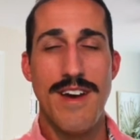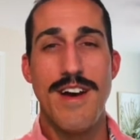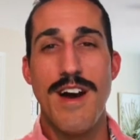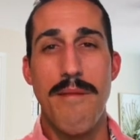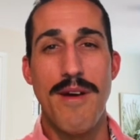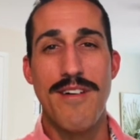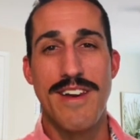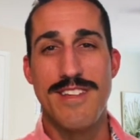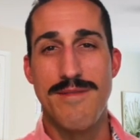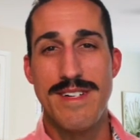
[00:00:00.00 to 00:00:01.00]
American
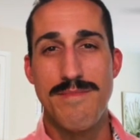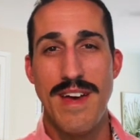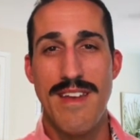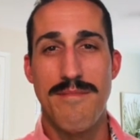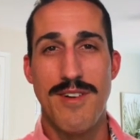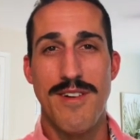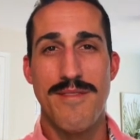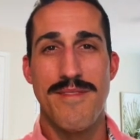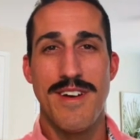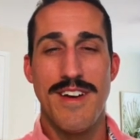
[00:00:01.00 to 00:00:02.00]
Express Platinum Card.
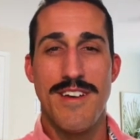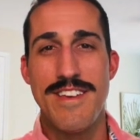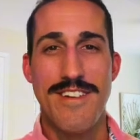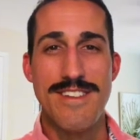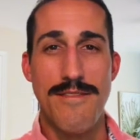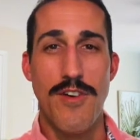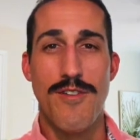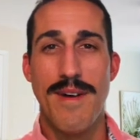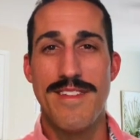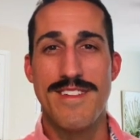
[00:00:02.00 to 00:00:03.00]
You guys have heard
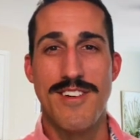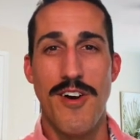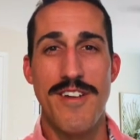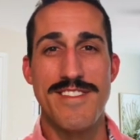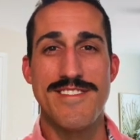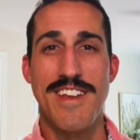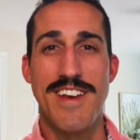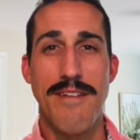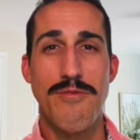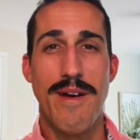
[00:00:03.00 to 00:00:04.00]
about this card and seen it
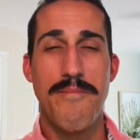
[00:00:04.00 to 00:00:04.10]
everywhere.